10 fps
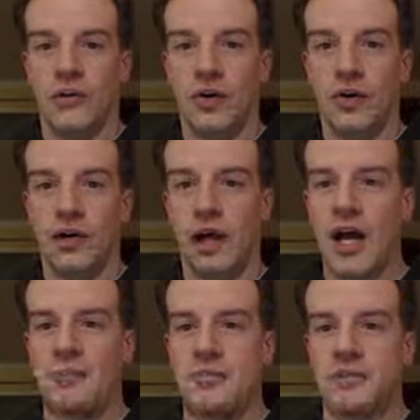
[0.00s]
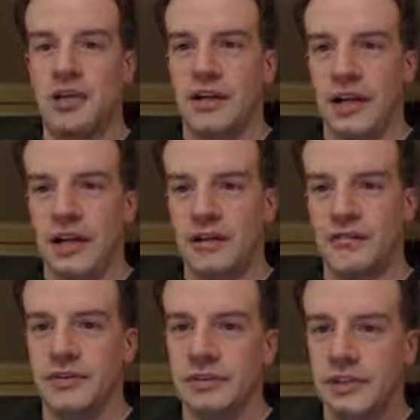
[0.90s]
Well, objects that
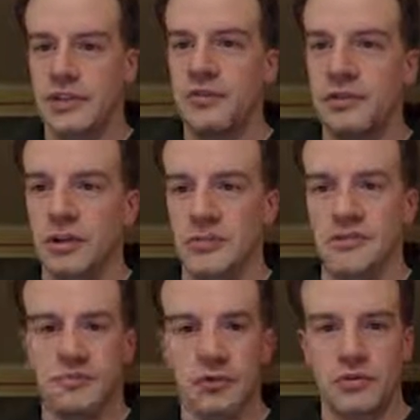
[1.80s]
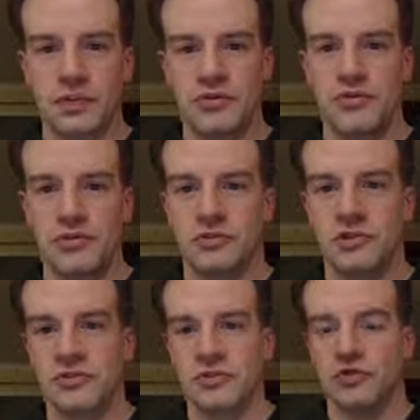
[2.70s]
have equal numbers of protons and
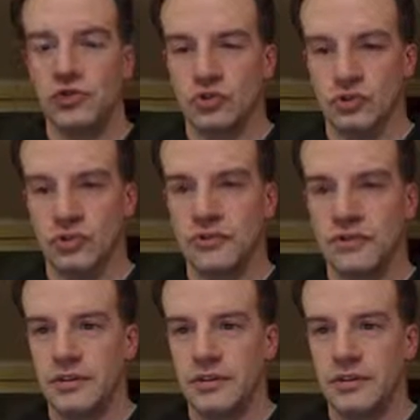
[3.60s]
neutrons are neutral,